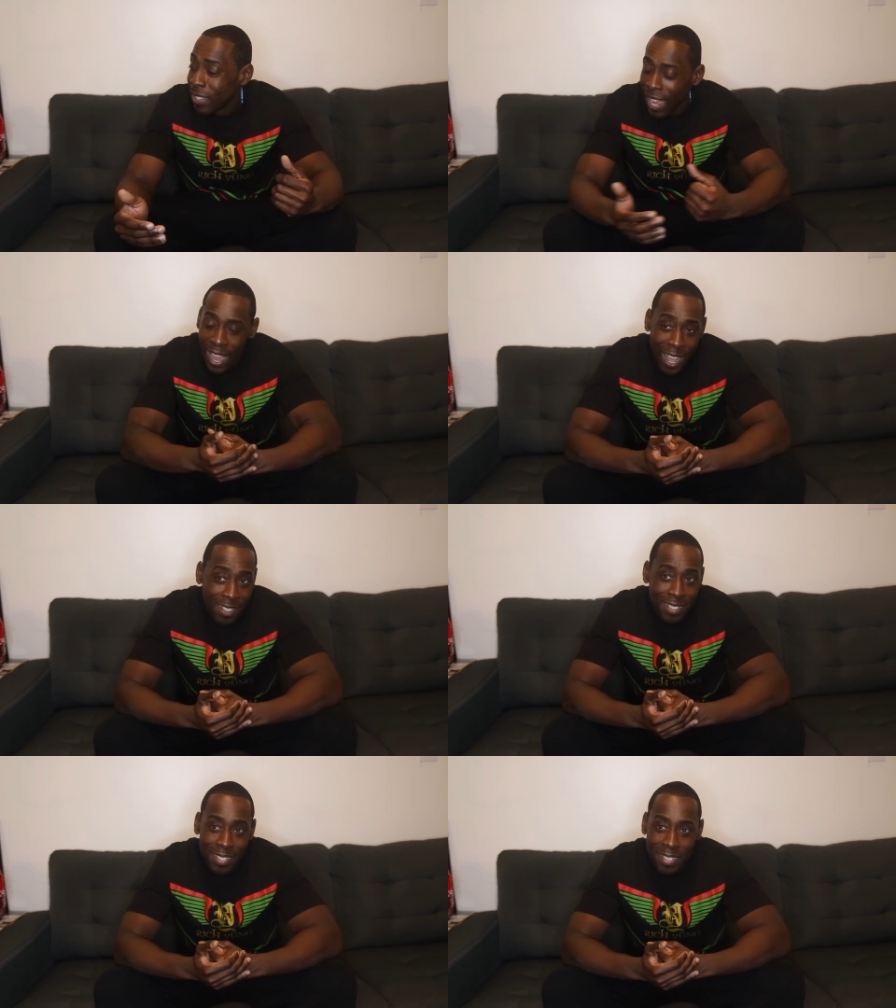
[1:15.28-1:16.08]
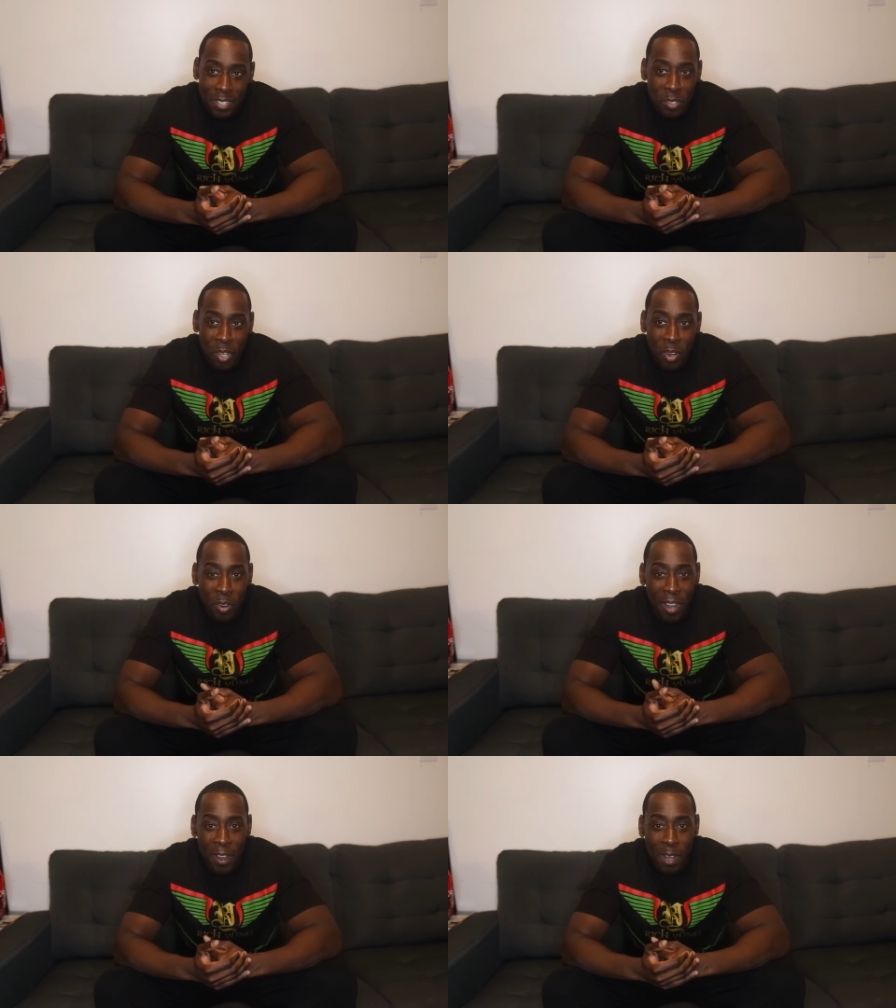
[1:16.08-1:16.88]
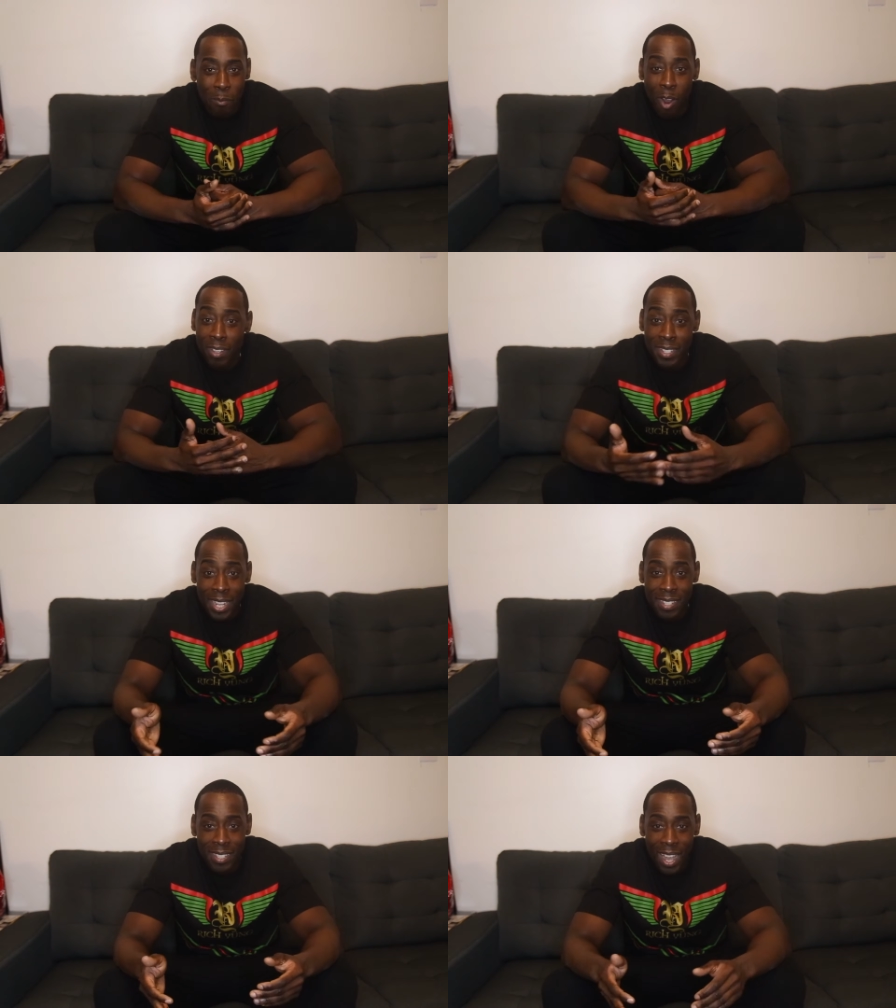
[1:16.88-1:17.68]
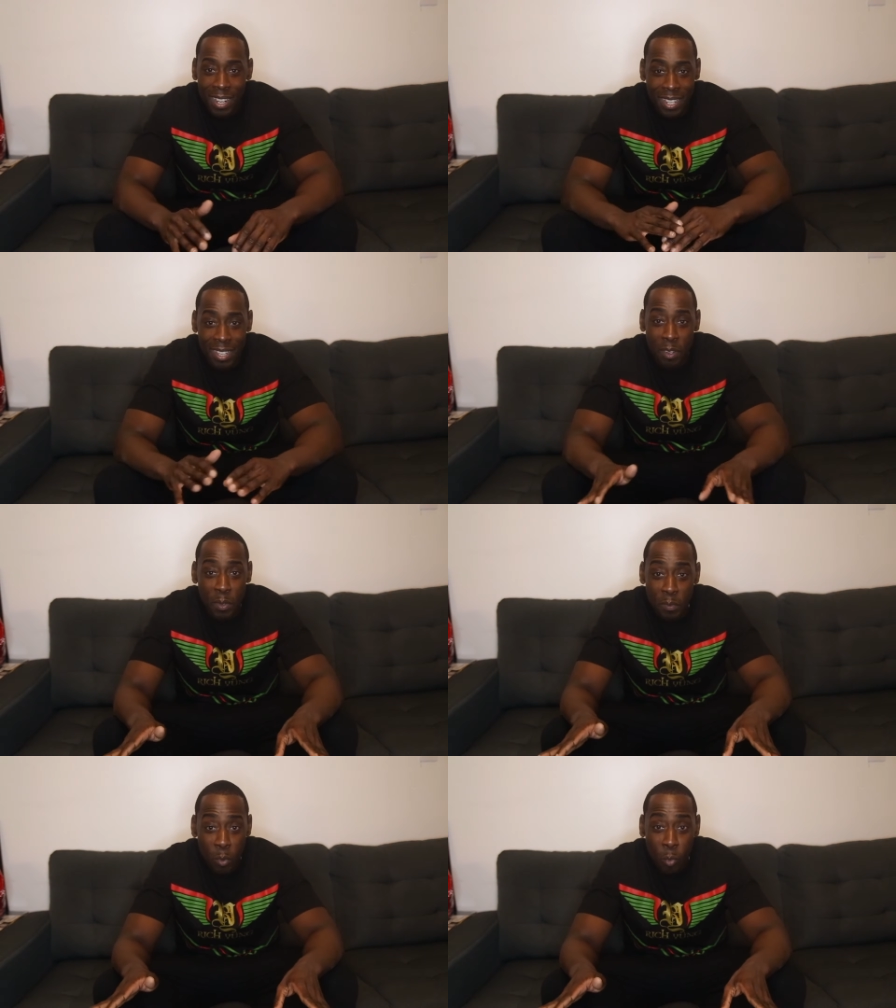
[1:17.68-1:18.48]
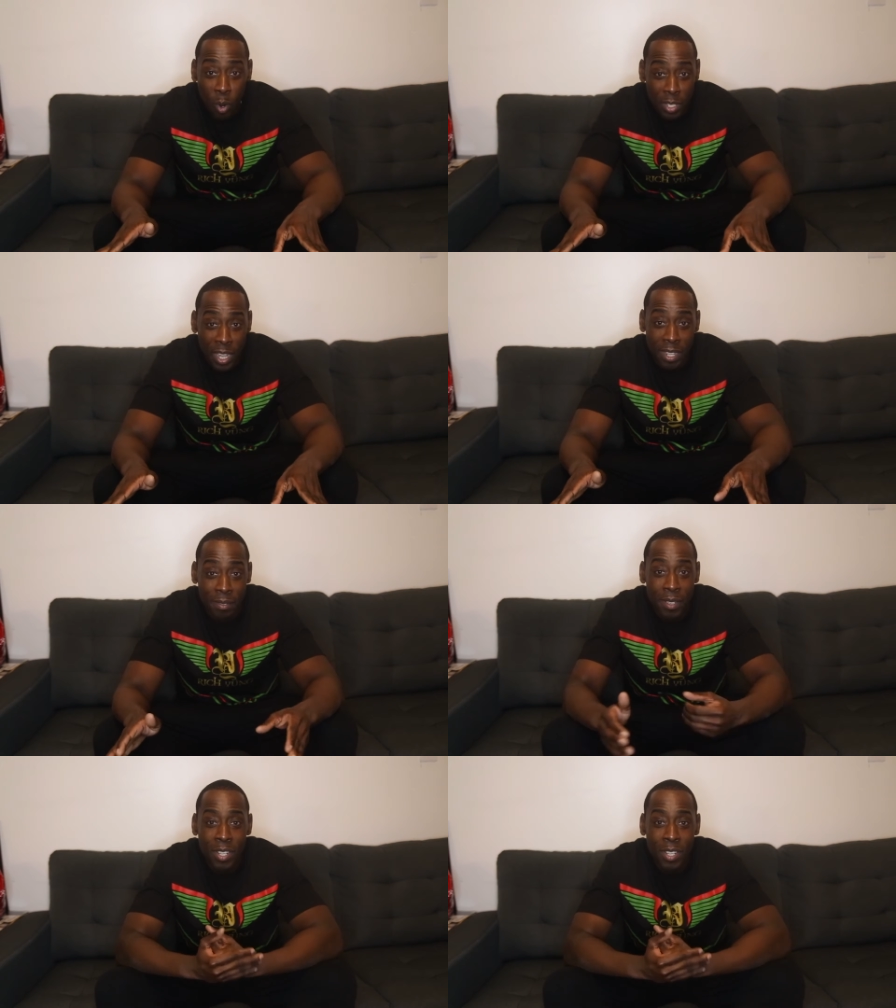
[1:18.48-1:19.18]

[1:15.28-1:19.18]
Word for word: that, you know, are dead stock that I never even worn yet.